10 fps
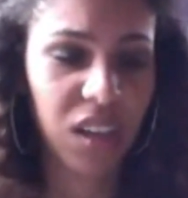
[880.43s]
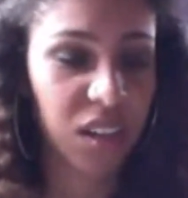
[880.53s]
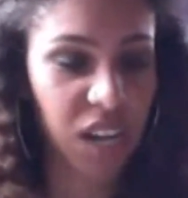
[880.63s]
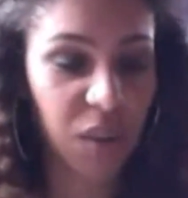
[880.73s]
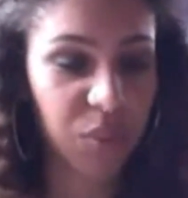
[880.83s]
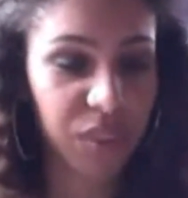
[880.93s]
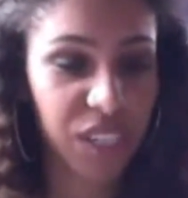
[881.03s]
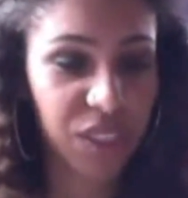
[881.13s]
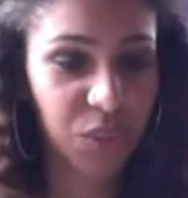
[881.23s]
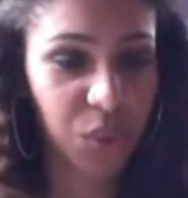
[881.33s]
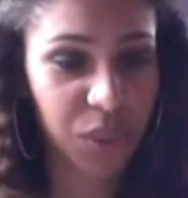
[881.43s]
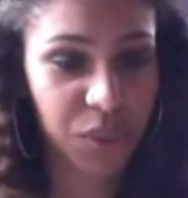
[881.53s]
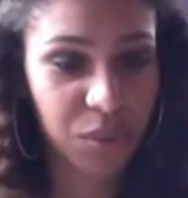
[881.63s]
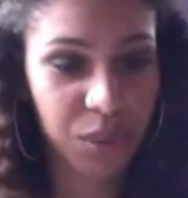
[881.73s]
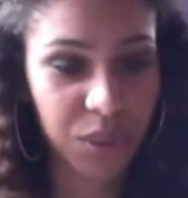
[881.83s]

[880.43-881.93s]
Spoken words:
Not with this horse, Will